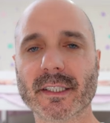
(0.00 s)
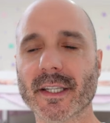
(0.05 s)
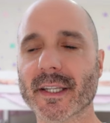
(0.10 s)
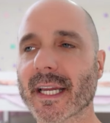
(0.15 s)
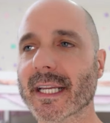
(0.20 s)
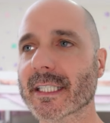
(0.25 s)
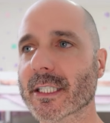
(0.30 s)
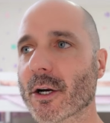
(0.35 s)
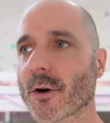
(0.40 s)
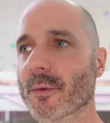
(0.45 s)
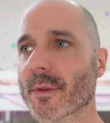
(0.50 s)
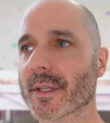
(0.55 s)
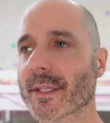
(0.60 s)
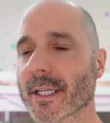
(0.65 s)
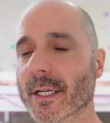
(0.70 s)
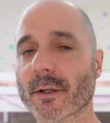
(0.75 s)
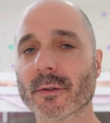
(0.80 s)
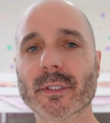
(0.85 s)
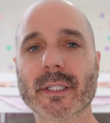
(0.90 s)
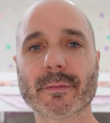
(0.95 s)
that they know that
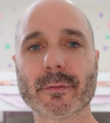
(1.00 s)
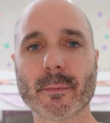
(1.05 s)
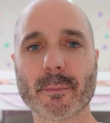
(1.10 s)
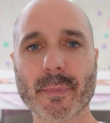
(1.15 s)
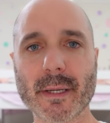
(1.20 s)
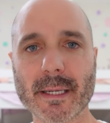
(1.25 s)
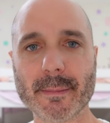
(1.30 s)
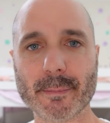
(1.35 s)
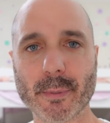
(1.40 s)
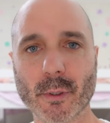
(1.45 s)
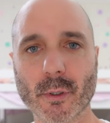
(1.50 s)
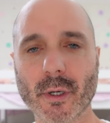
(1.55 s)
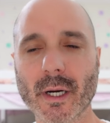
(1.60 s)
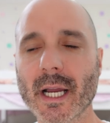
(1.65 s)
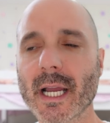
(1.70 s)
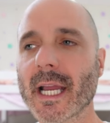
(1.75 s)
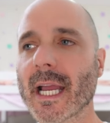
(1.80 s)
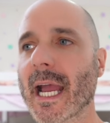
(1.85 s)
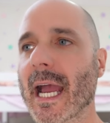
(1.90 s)
they're different people.